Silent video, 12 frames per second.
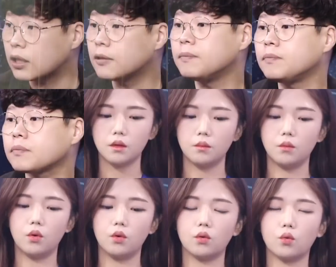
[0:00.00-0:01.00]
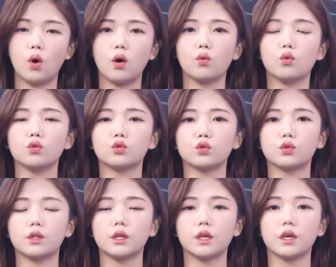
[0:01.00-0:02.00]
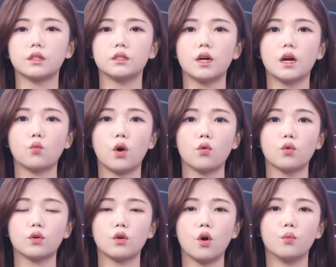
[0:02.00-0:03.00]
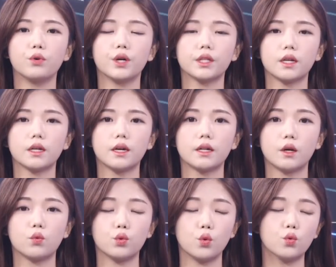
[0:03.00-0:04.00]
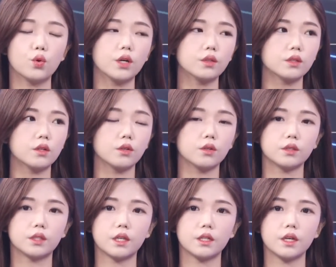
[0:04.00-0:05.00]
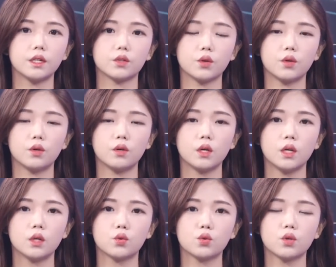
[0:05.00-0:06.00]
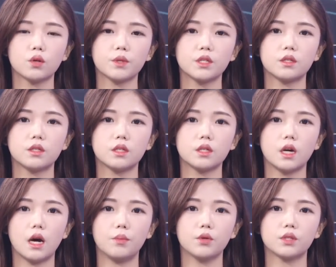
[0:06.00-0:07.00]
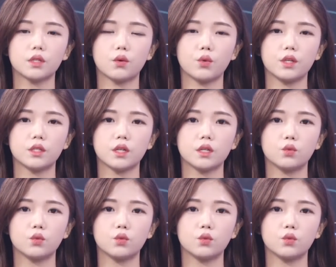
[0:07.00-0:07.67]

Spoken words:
blog, I could tell a little bit of where he was coming from, mainly also because he felt